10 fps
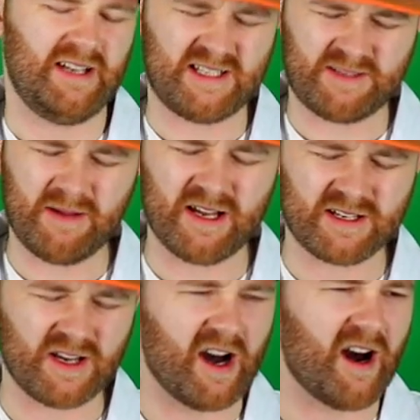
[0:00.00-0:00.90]
It
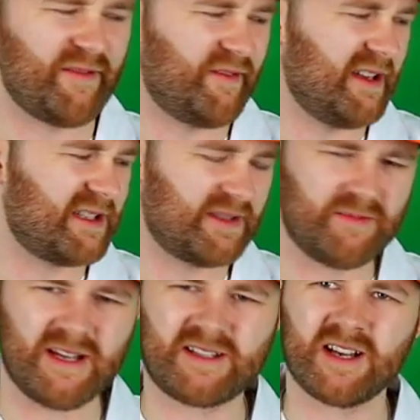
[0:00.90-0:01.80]
smells off.
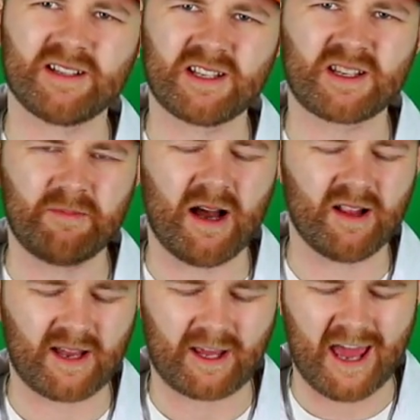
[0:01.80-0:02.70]
It doesn't
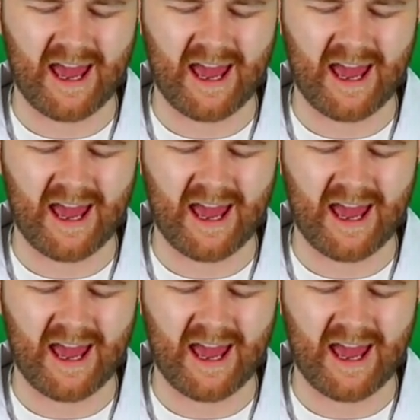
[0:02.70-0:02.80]
smell like